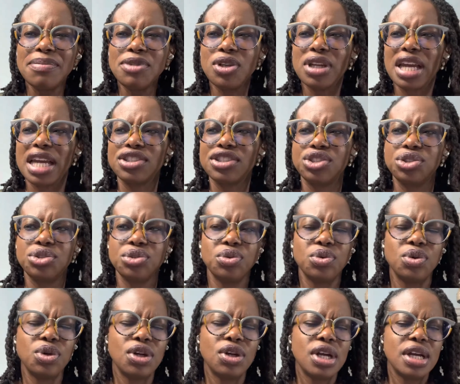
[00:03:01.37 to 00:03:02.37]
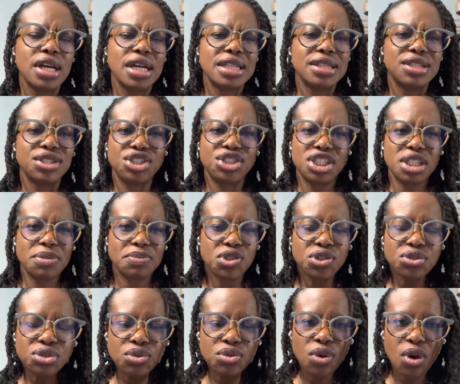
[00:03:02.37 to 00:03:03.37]
you get to the sheep
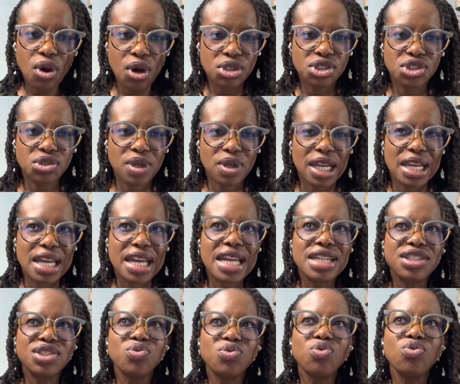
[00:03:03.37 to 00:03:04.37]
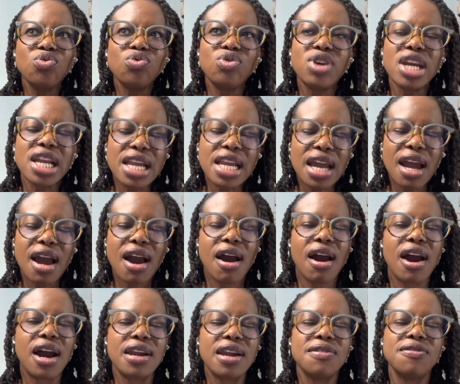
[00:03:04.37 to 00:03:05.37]
200, it's really
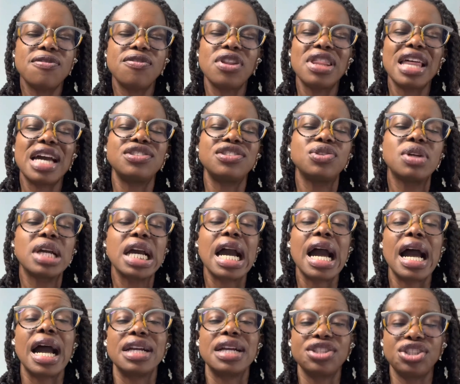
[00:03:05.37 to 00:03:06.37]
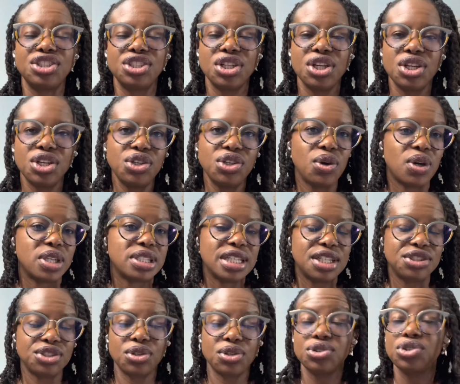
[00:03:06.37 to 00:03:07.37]
hard for that to catch your
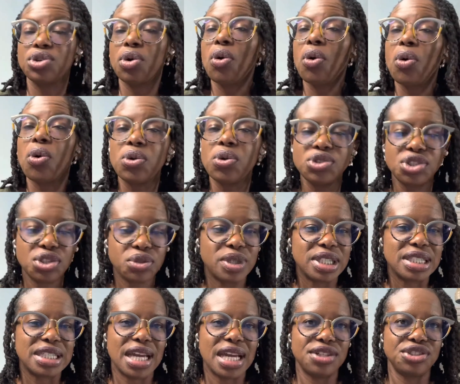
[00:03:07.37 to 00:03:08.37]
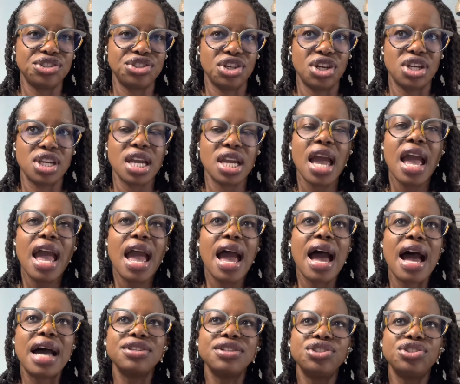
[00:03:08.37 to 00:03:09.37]
attention or to hold your attention.
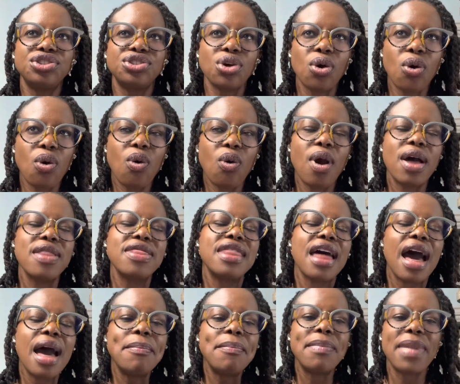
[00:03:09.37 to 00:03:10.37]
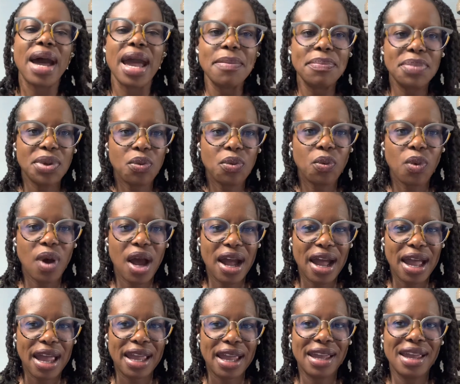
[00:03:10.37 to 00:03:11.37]
And so that might be
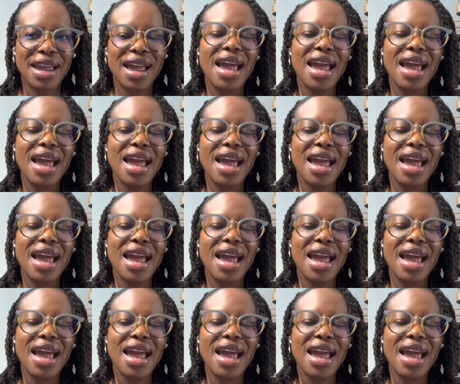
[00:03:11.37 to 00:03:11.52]
why